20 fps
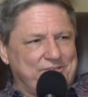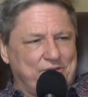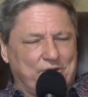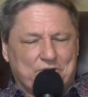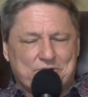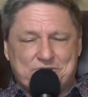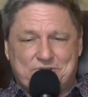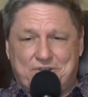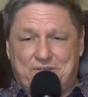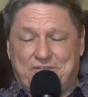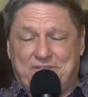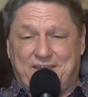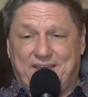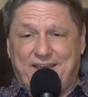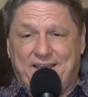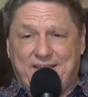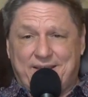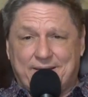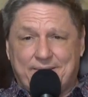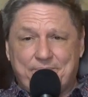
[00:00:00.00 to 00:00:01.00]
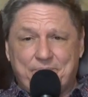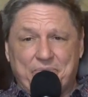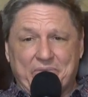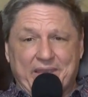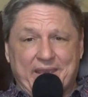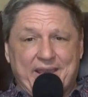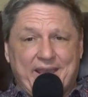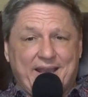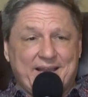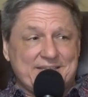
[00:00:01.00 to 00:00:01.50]
don't you think?
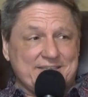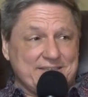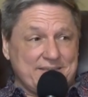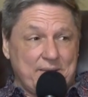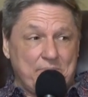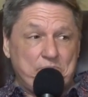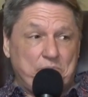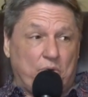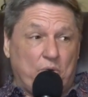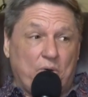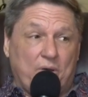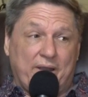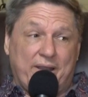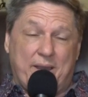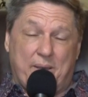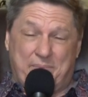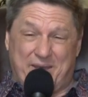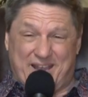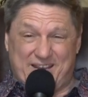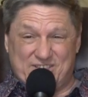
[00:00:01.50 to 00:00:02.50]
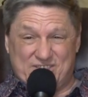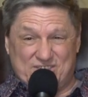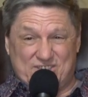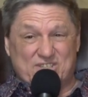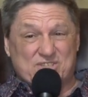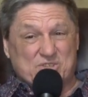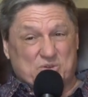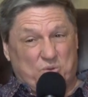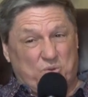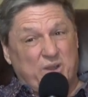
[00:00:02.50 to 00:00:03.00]
At some point I might
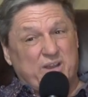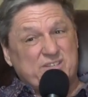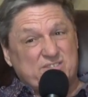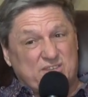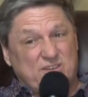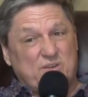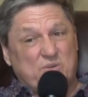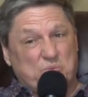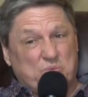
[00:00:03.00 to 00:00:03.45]
just question